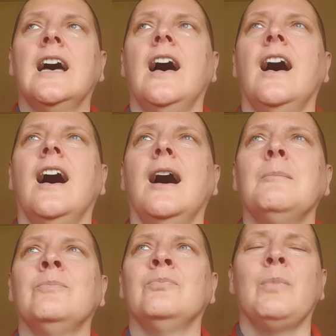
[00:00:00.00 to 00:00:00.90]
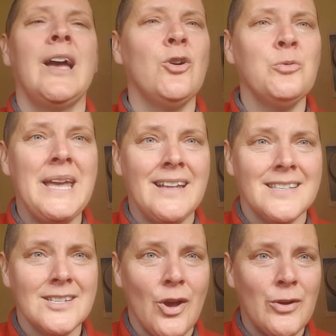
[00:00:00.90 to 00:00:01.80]
By all
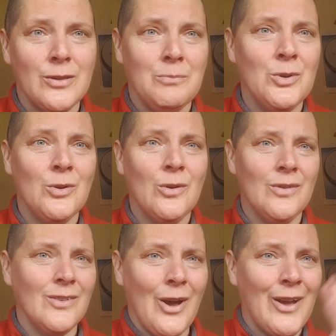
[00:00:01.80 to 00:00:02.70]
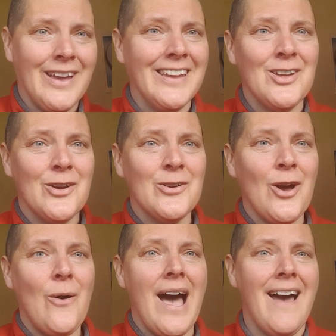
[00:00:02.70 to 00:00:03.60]
means, go to the moon,
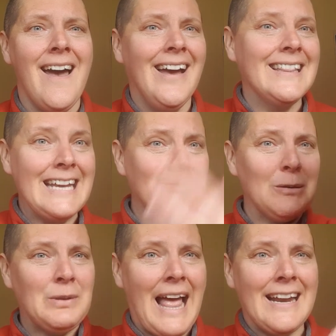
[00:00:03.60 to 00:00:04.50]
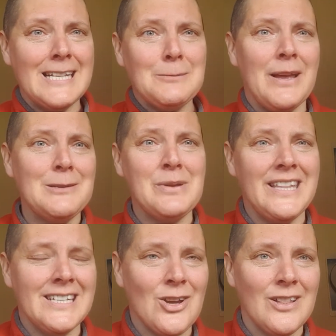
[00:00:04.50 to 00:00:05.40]
go out, leave the planet, spend $1
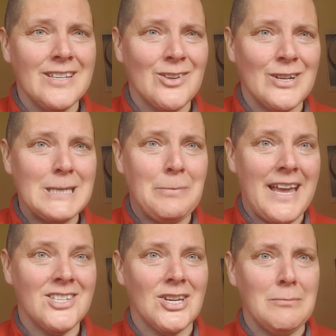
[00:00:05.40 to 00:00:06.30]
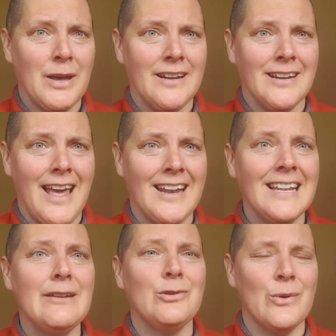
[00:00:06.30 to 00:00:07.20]
billion on a spaceship, and
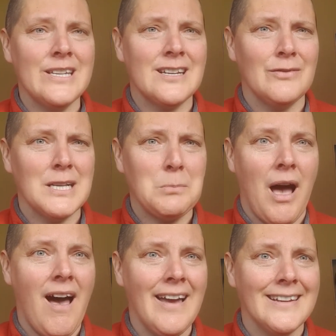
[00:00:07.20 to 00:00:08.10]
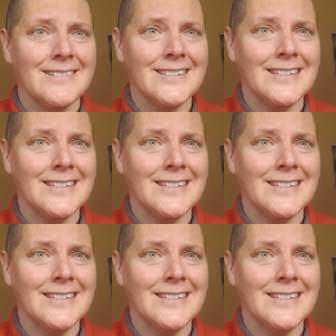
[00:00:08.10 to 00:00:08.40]
leave the rest of us behind,